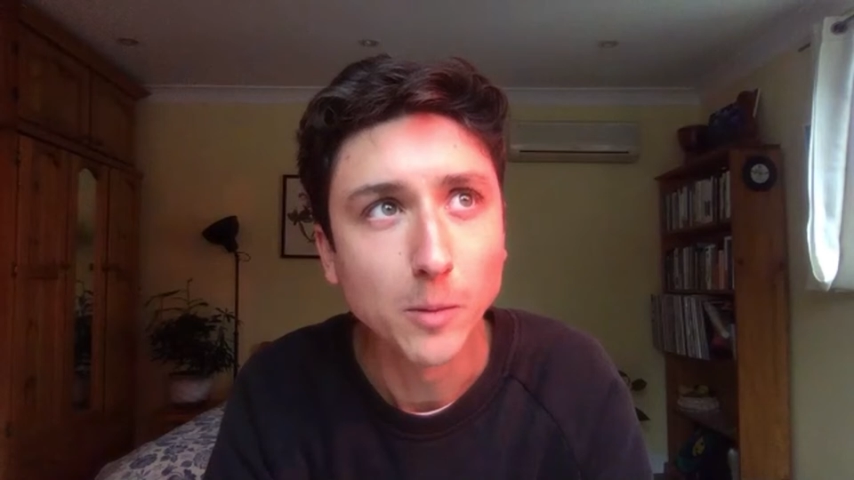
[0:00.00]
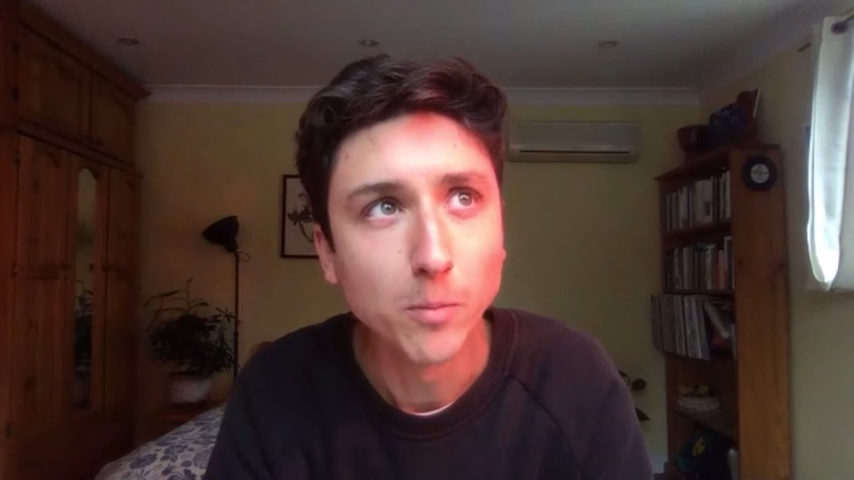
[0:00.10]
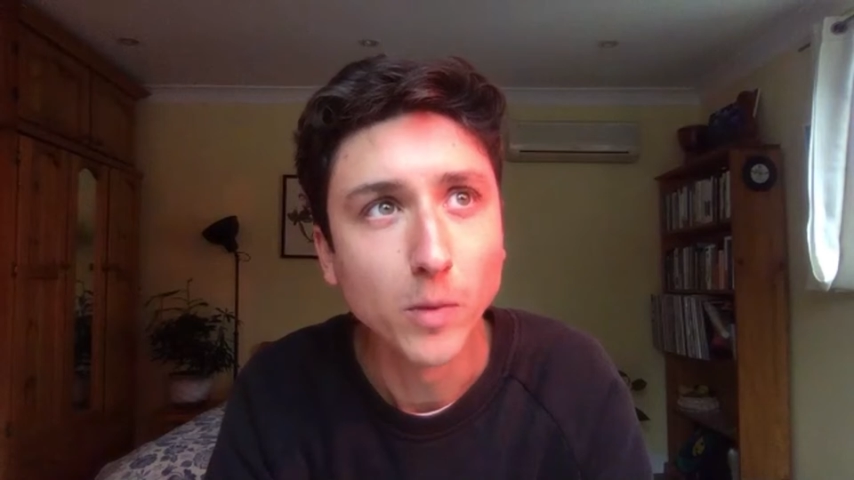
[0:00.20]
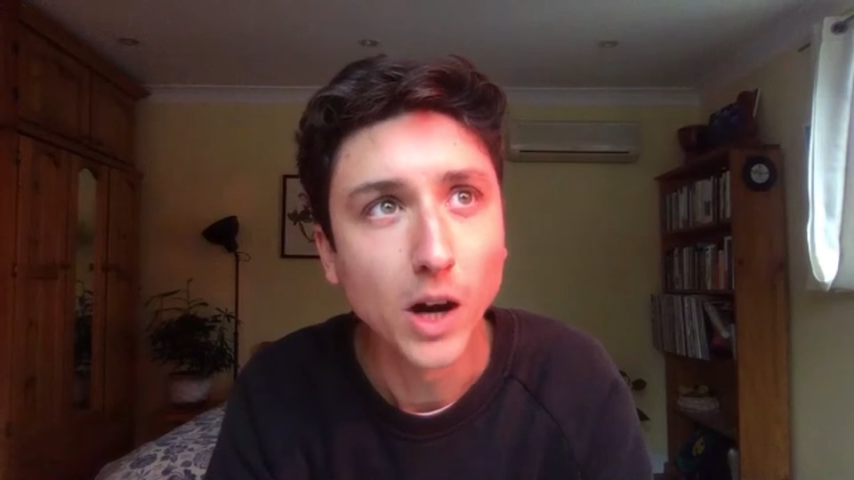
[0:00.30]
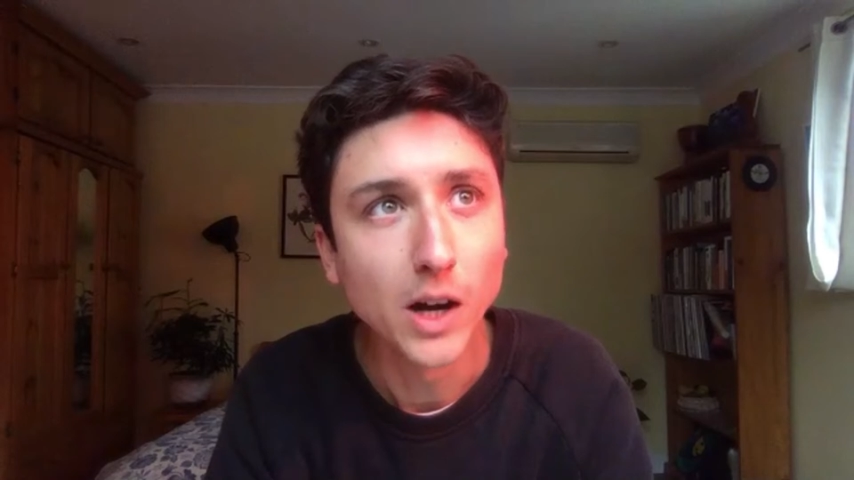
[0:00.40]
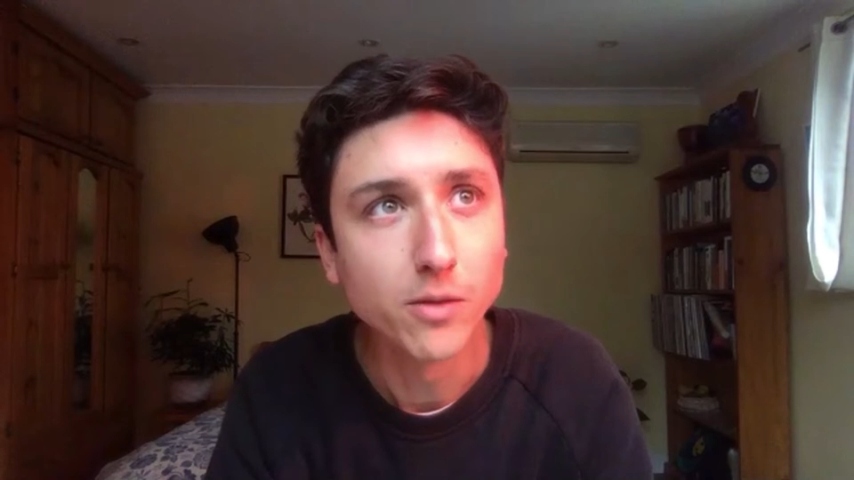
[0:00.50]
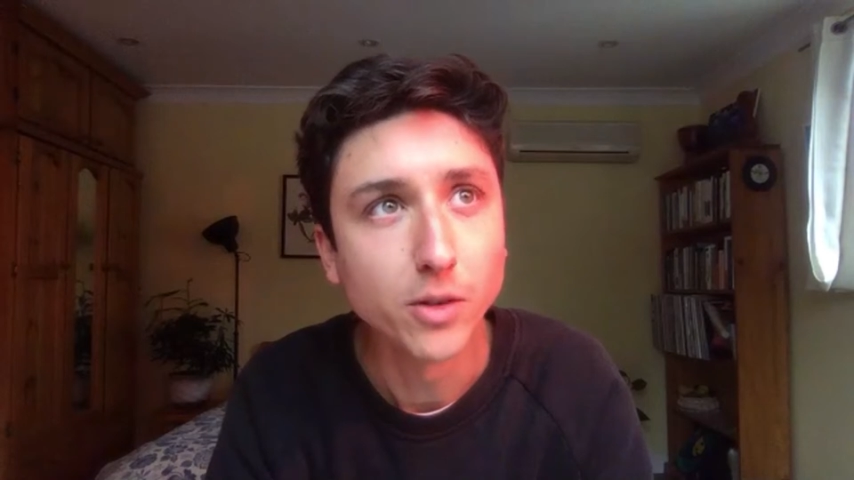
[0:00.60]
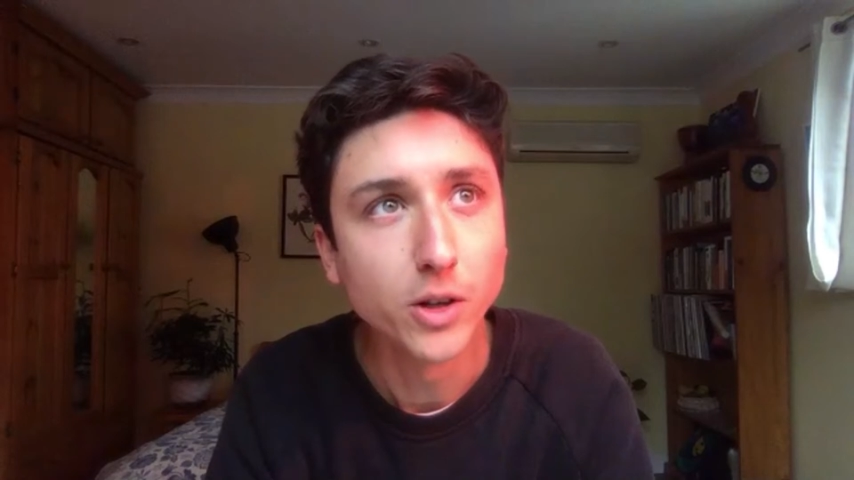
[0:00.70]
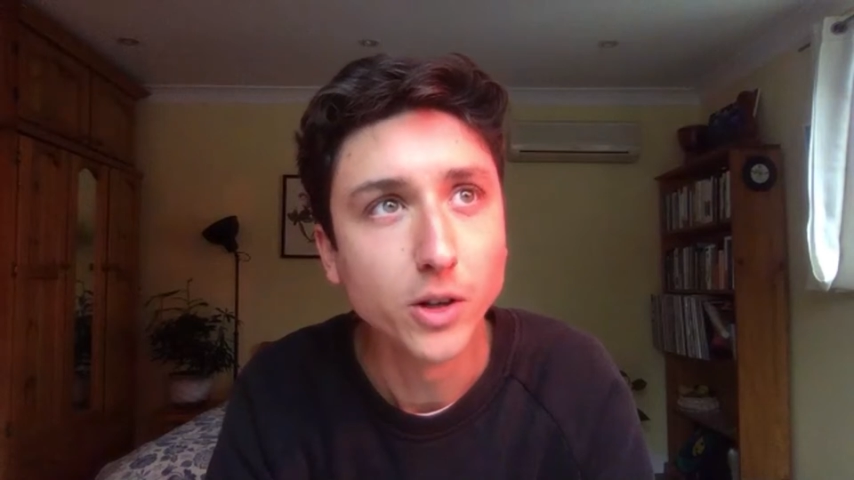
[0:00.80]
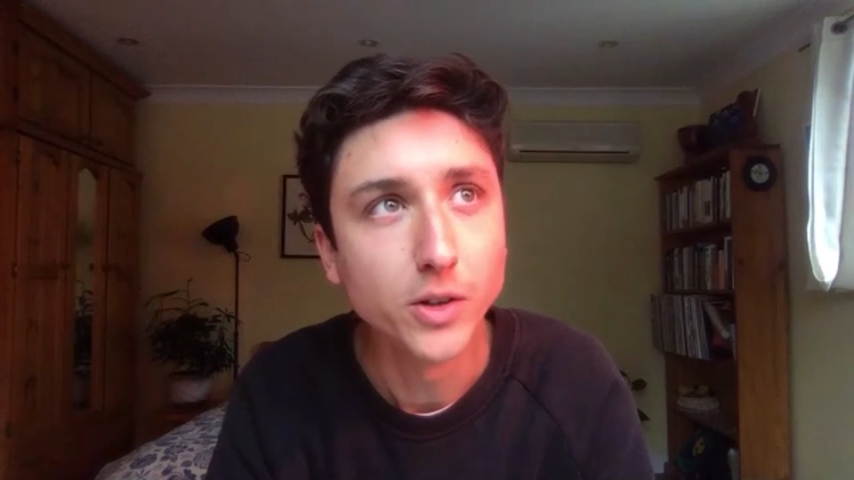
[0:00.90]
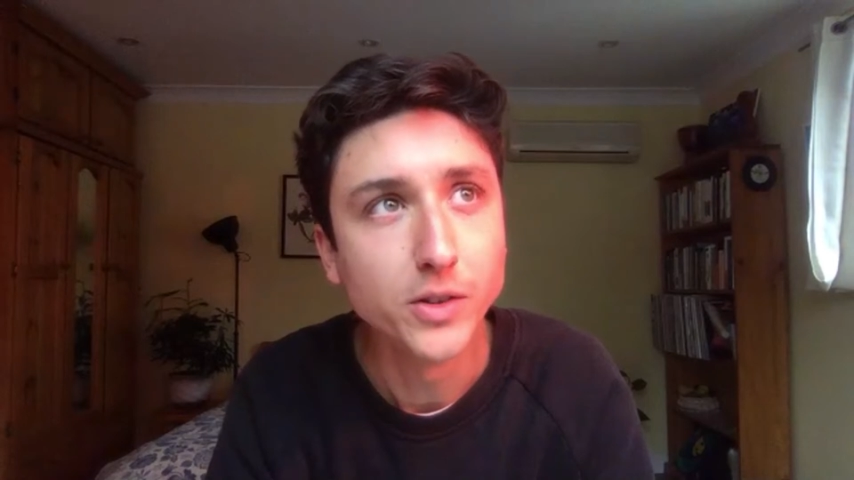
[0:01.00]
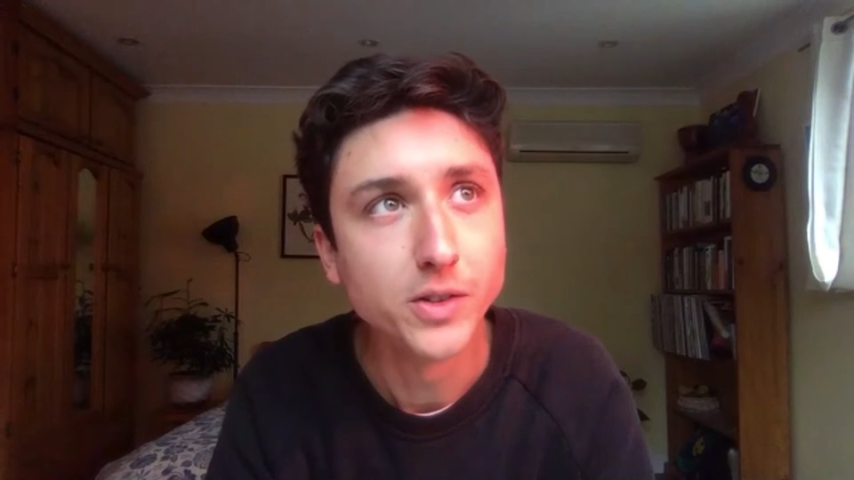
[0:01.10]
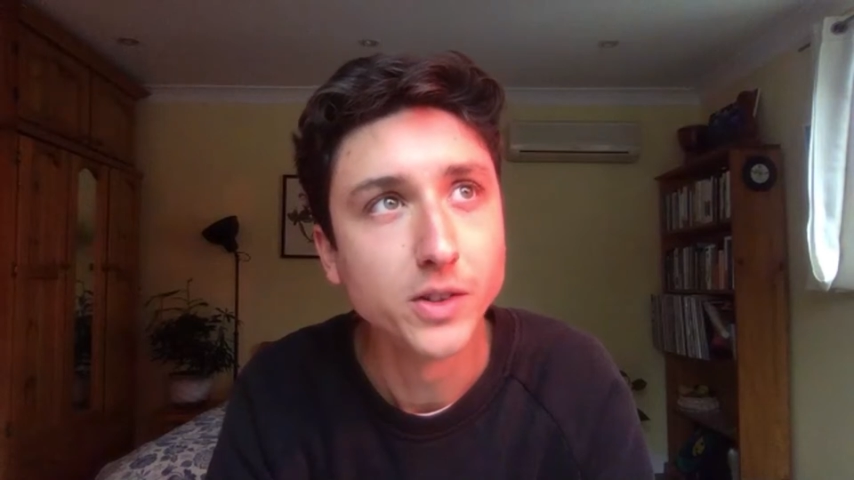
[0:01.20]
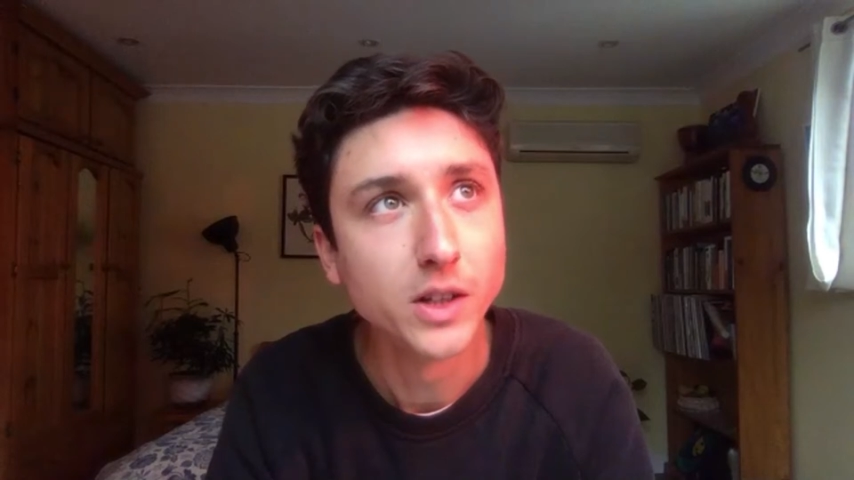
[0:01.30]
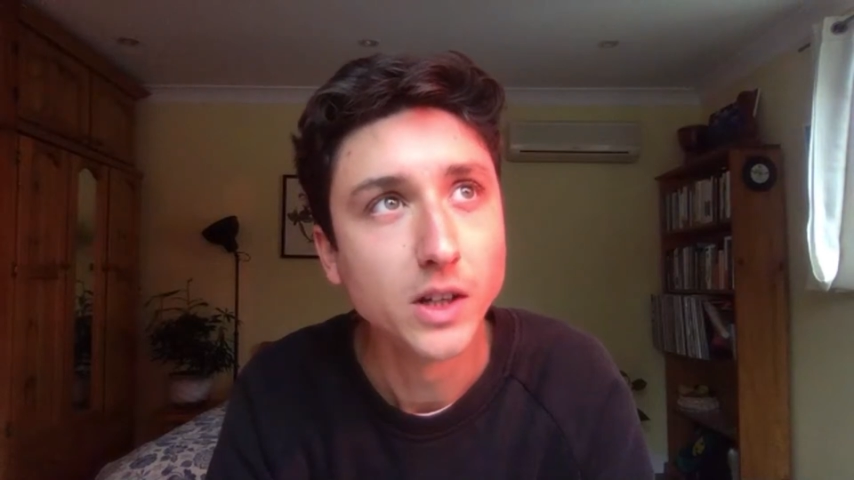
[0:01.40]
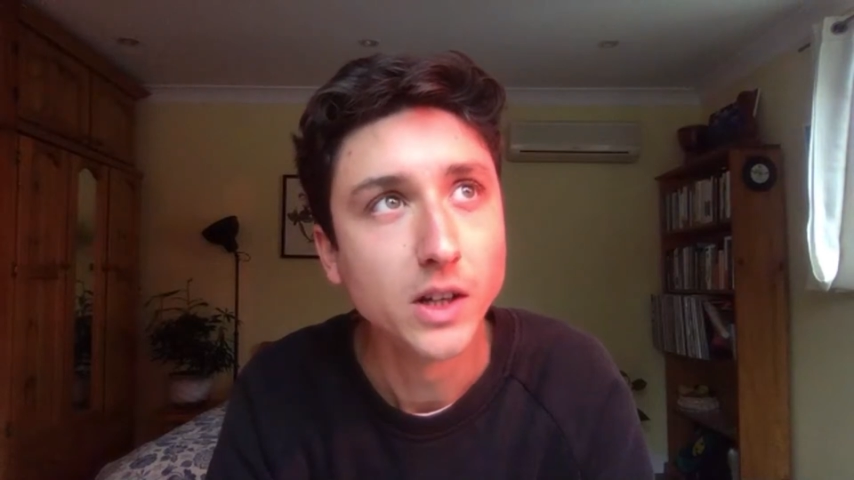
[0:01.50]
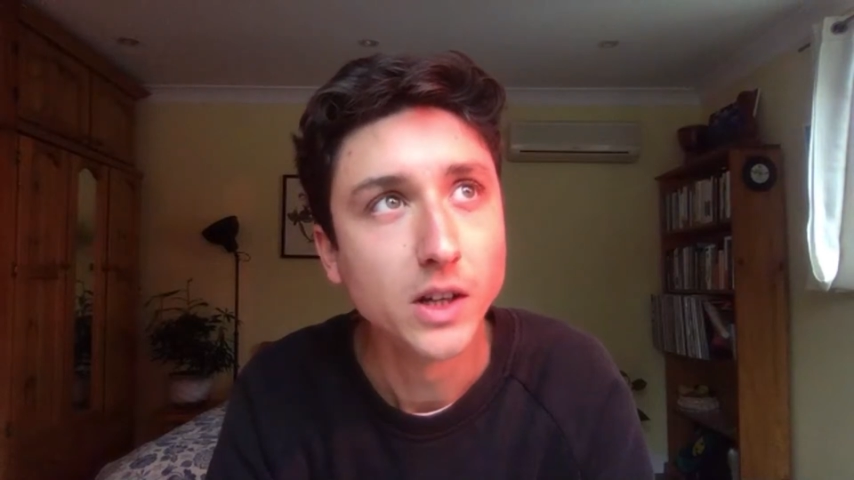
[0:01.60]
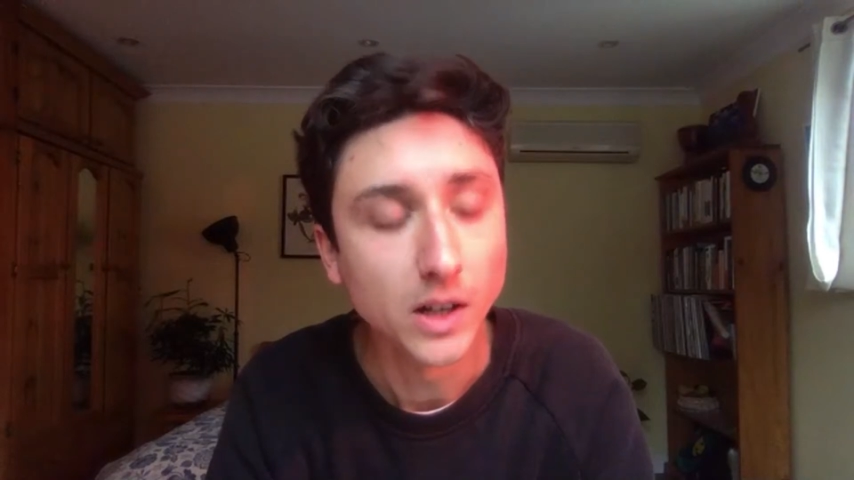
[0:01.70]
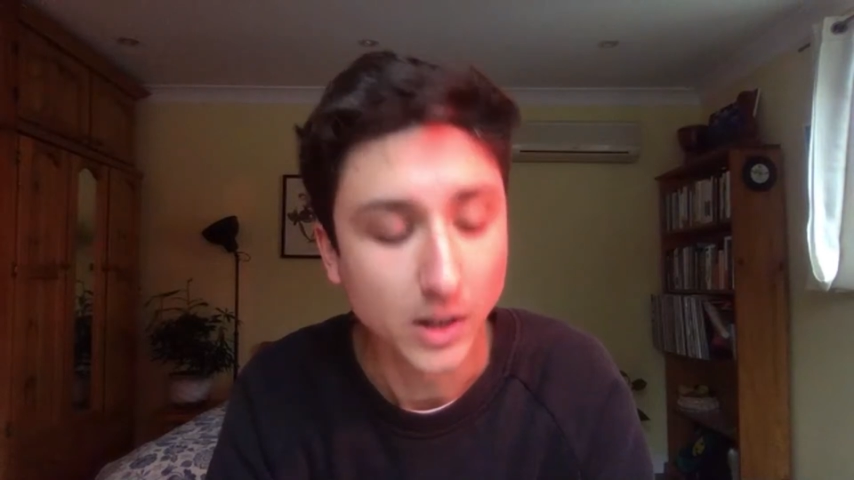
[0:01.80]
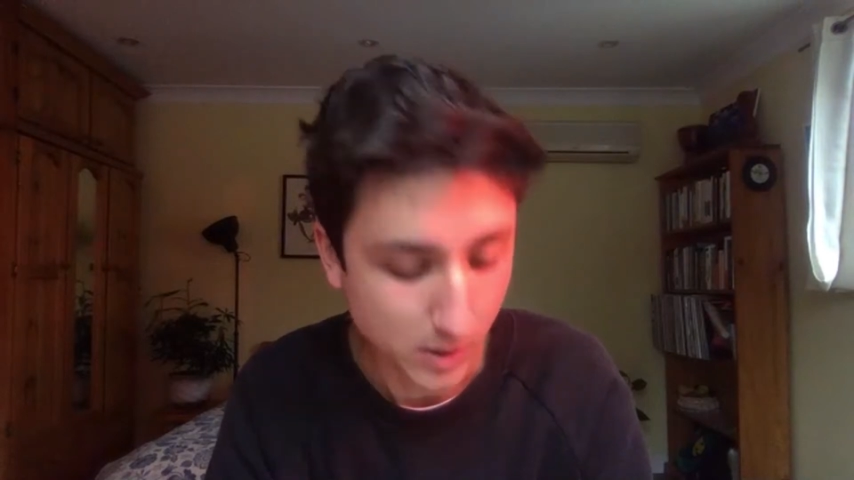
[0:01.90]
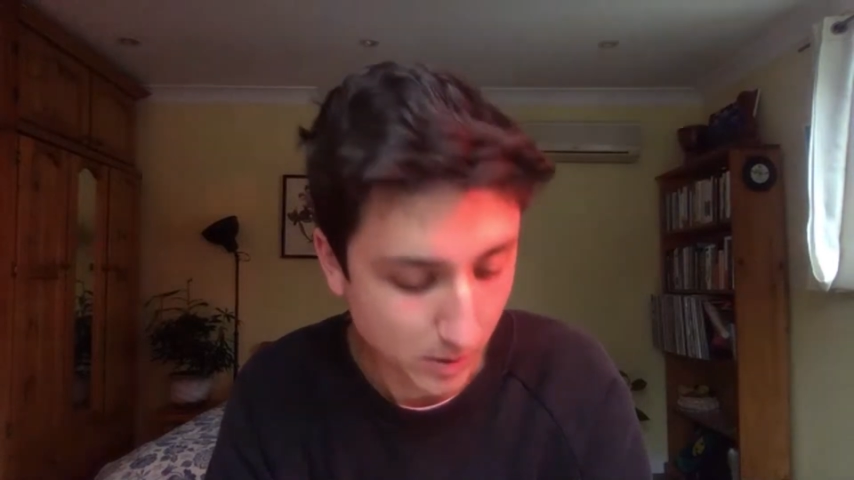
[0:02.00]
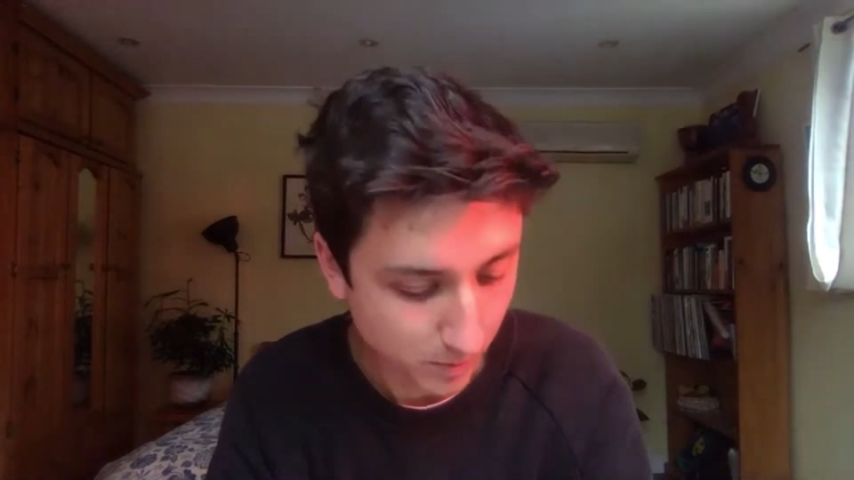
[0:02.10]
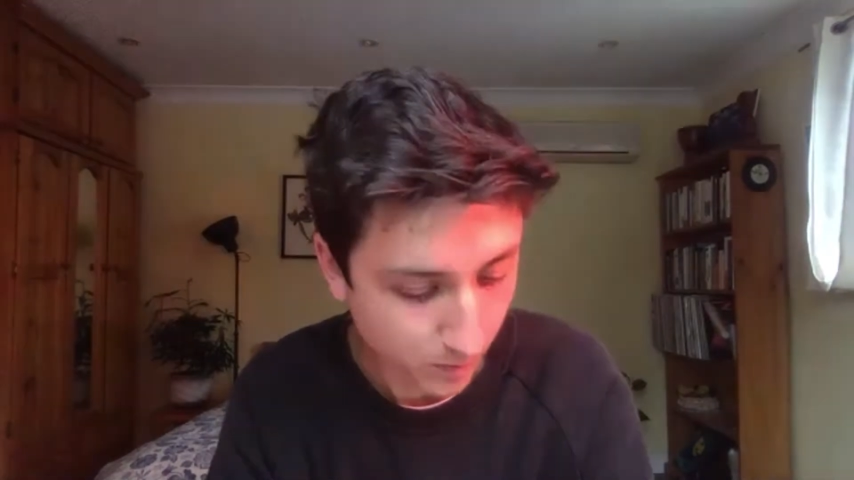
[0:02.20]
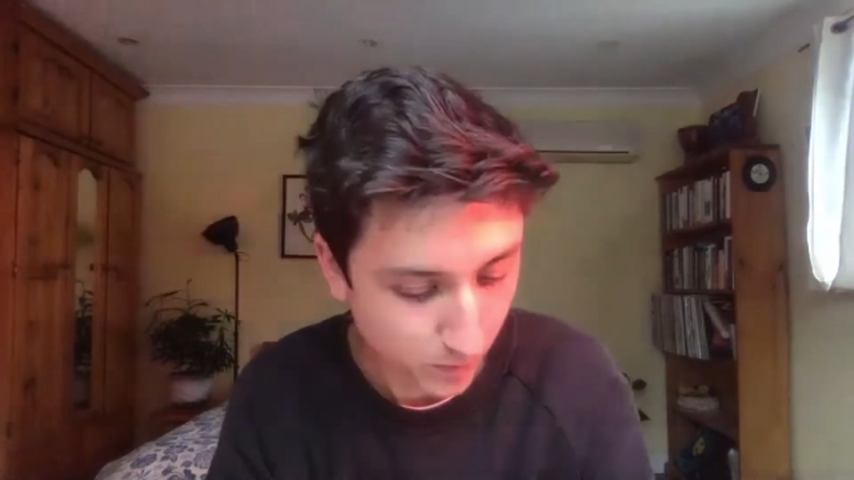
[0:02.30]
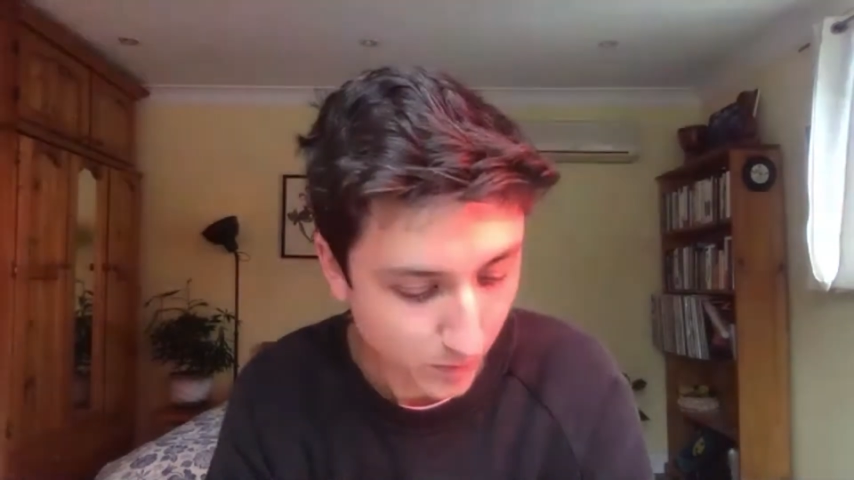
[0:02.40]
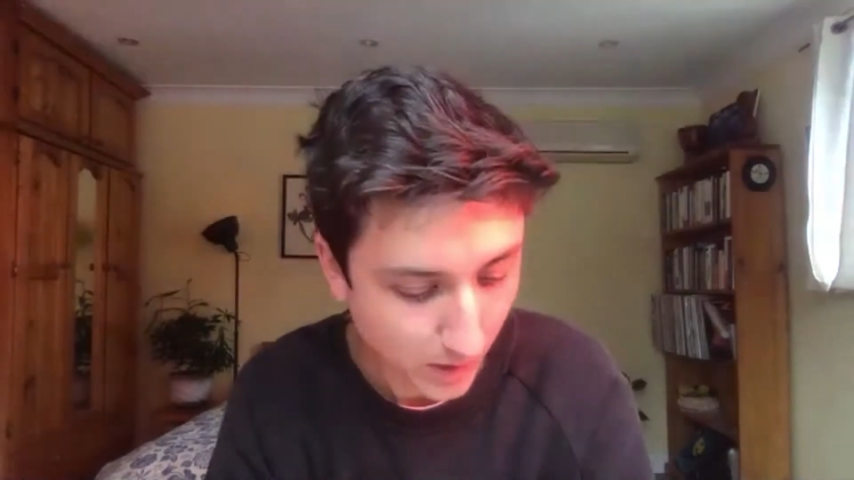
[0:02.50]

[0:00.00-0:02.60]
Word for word: Um, I've heard um,